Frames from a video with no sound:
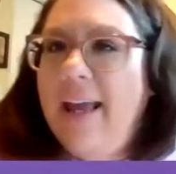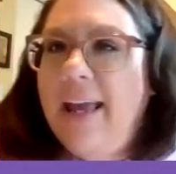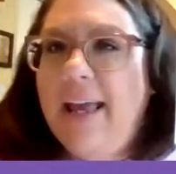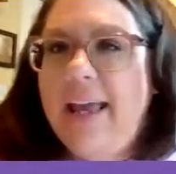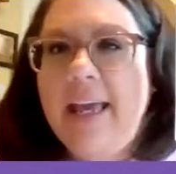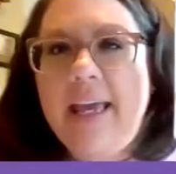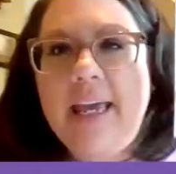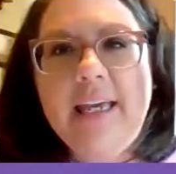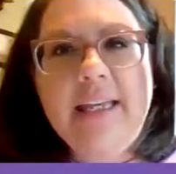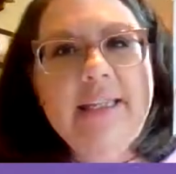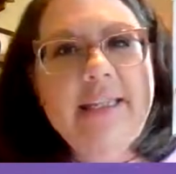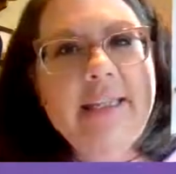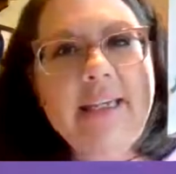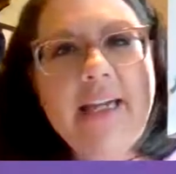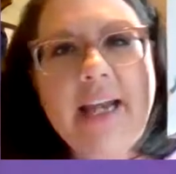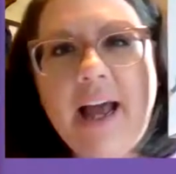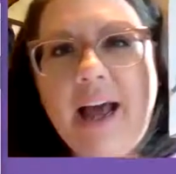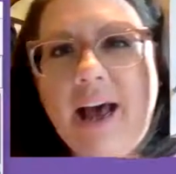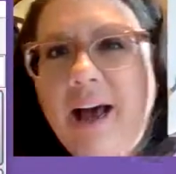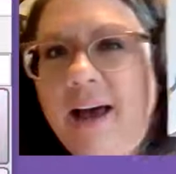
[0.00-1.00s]
He's
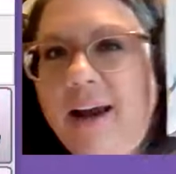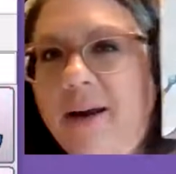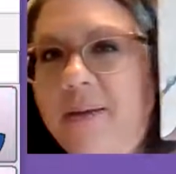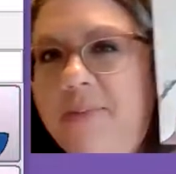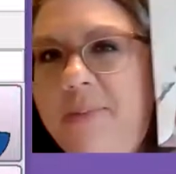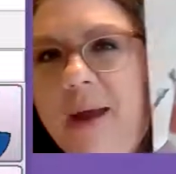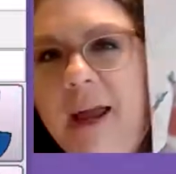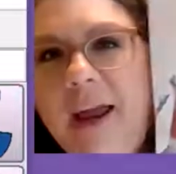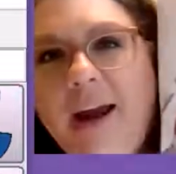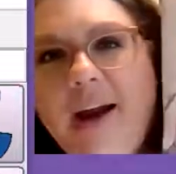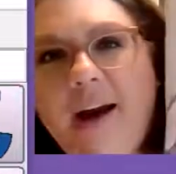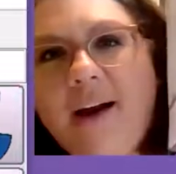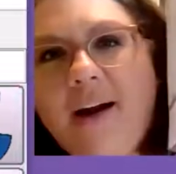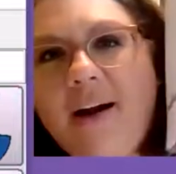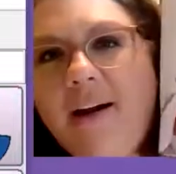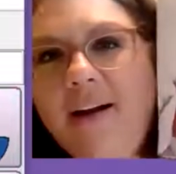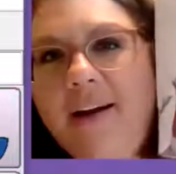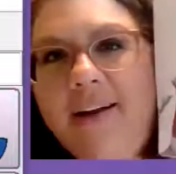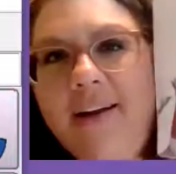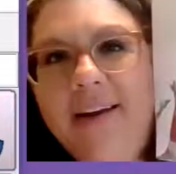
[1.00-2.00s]
not a
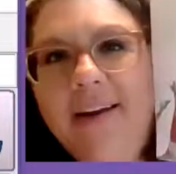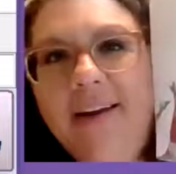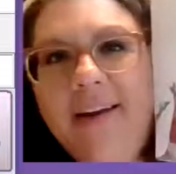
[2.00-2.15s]
bear,